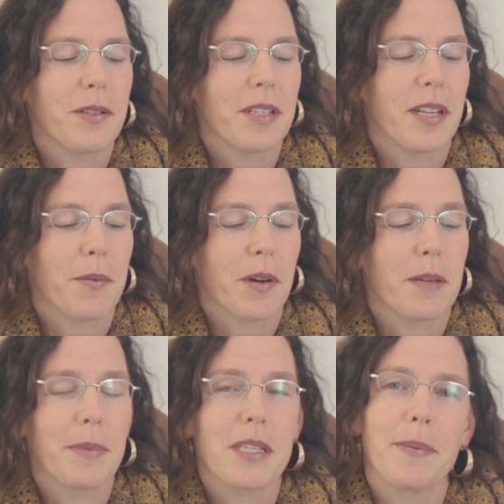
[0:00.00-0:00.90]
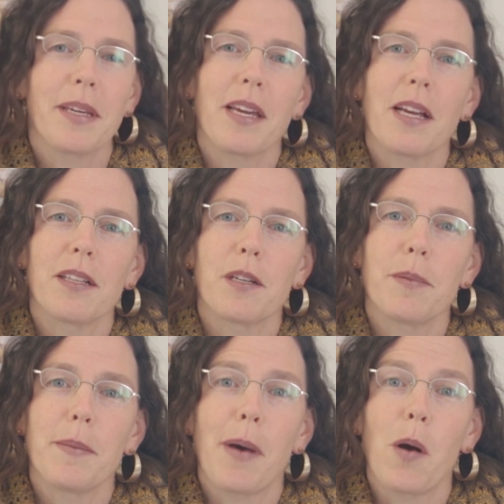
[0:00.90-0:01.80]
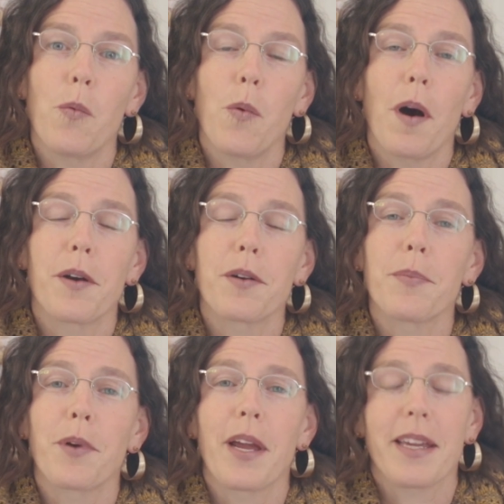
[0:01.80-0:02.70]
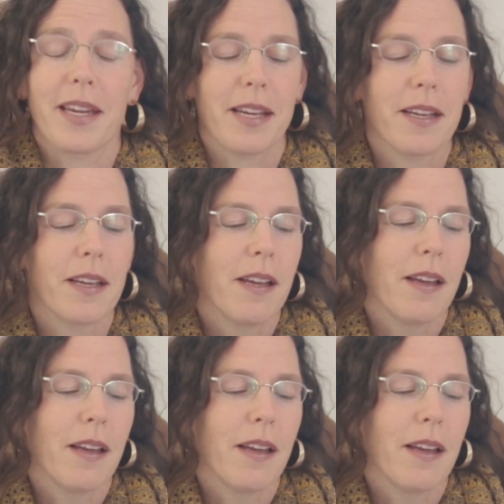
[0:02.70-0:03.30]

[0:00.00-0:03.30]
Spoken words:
Today we're going to be speaking a little bit about water breaking